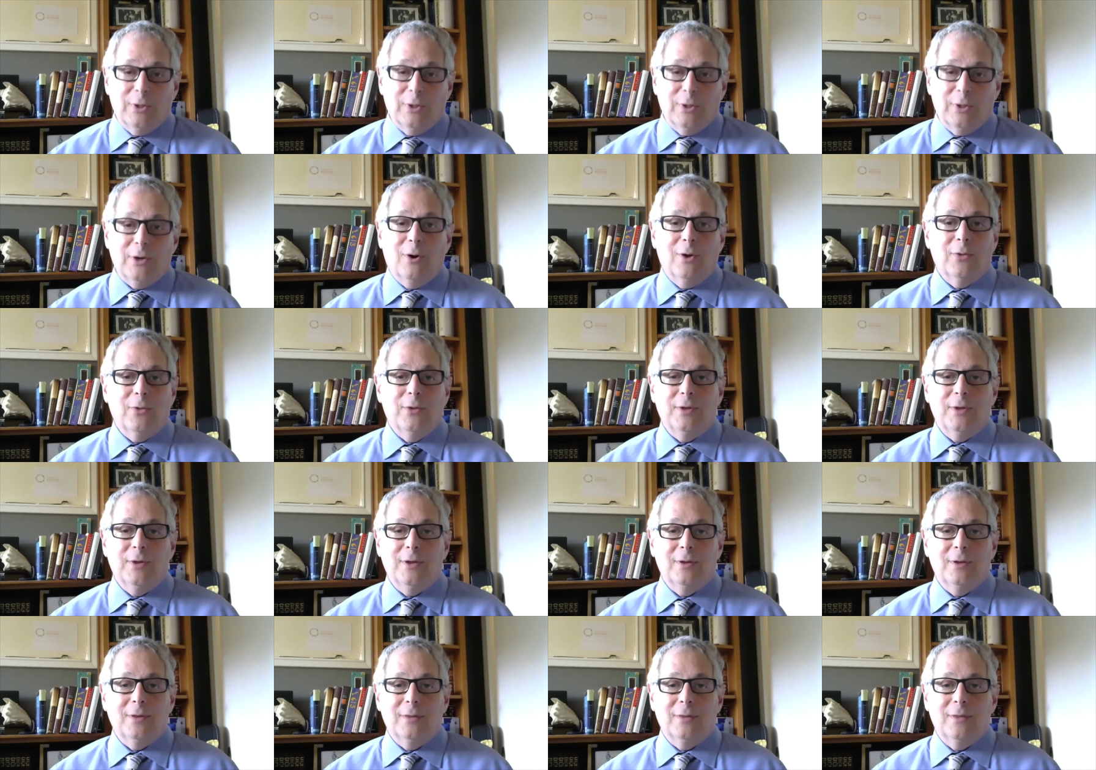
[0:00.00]
call
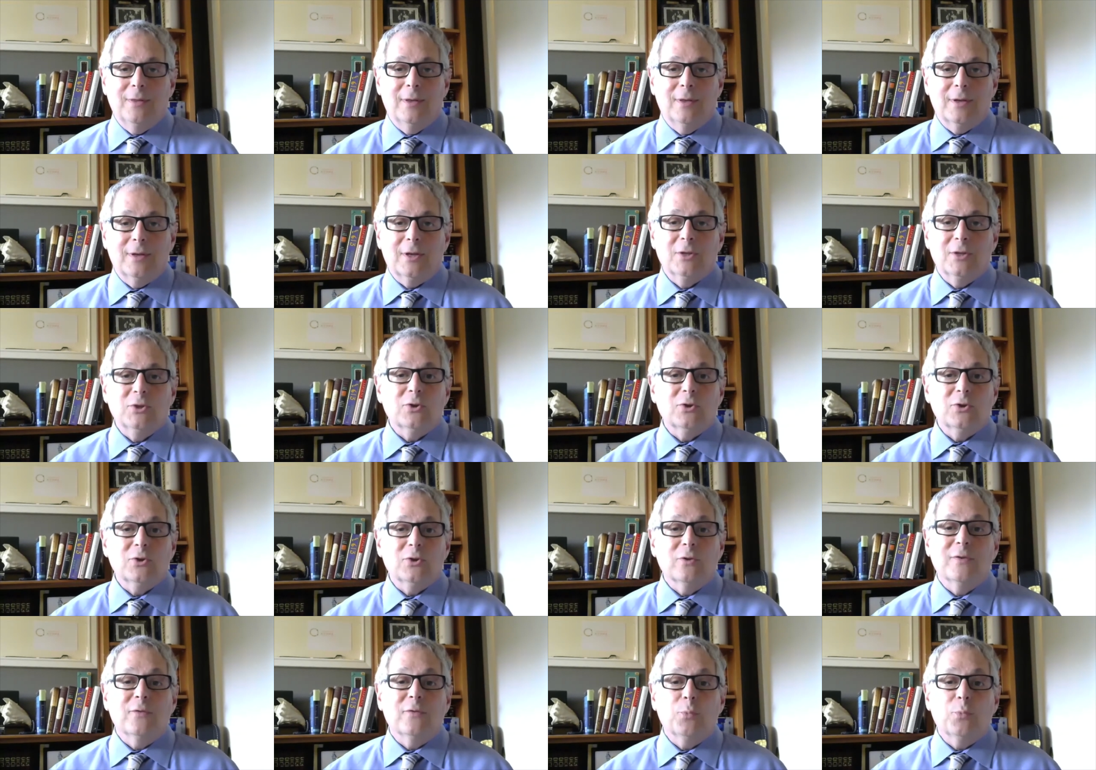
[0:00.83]
the
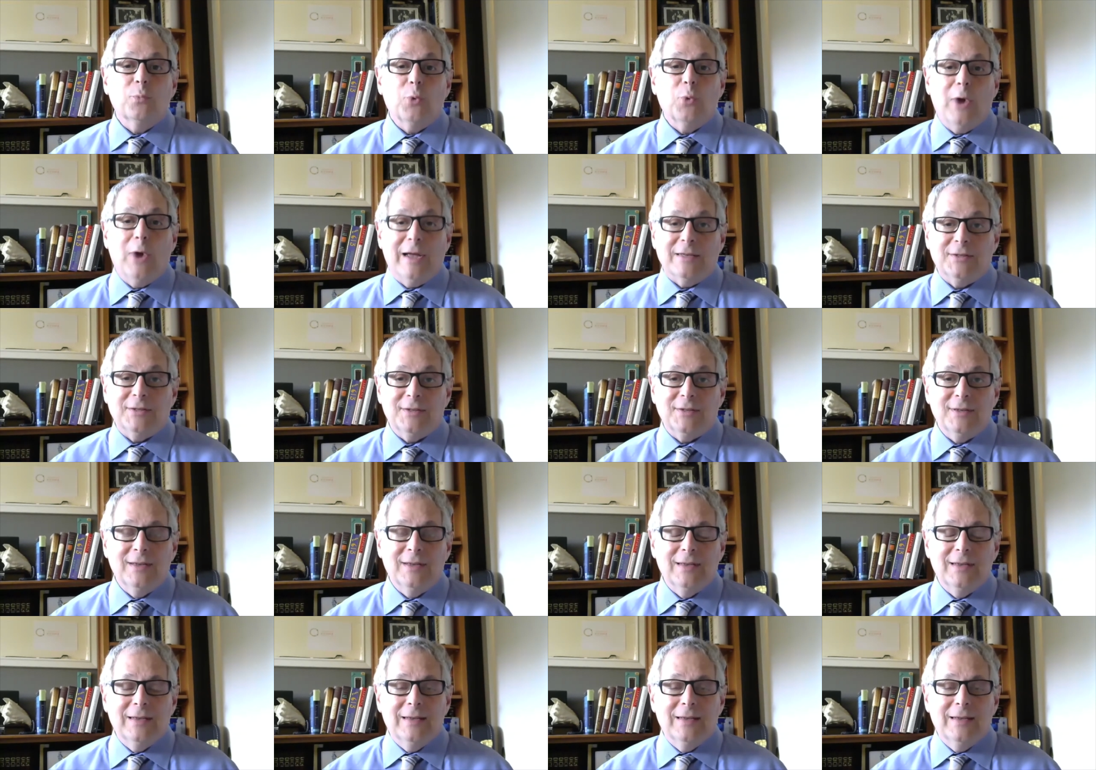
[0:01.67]
conservative press.